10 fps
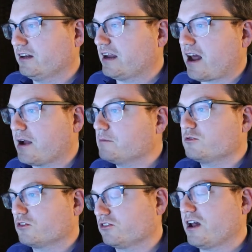and I'm
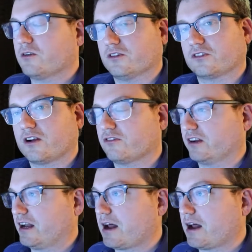just now discovering it.